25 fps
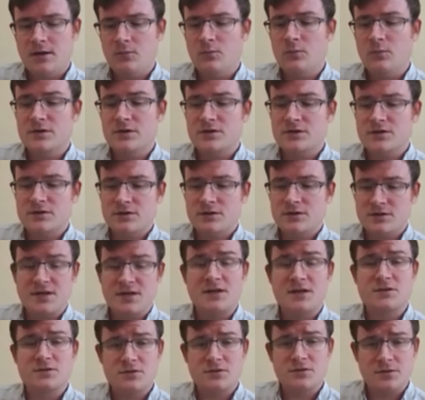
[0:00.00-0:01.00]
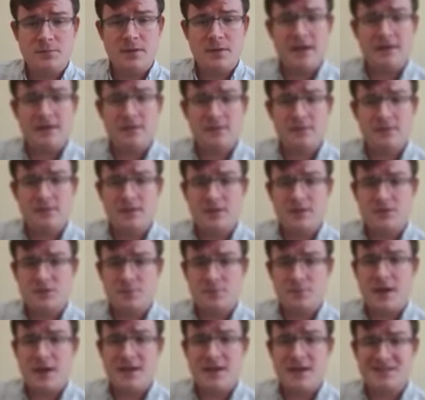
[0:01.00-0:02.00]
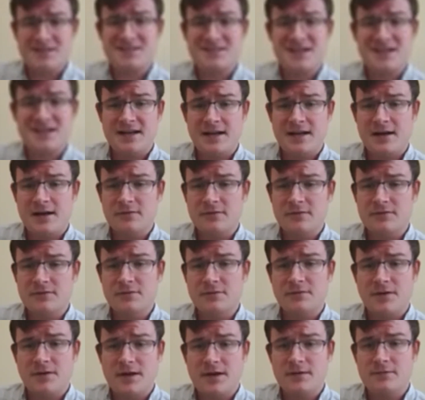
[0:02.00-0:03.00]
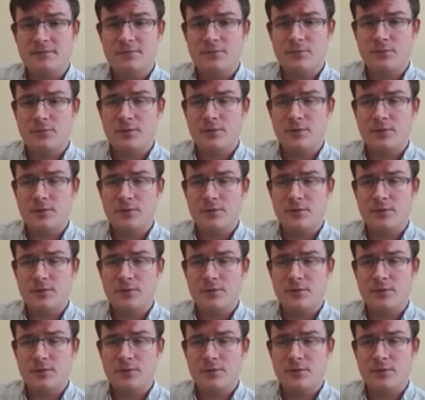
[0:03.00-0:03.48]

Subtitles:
which essentially meant that Japan stayed out of the fight for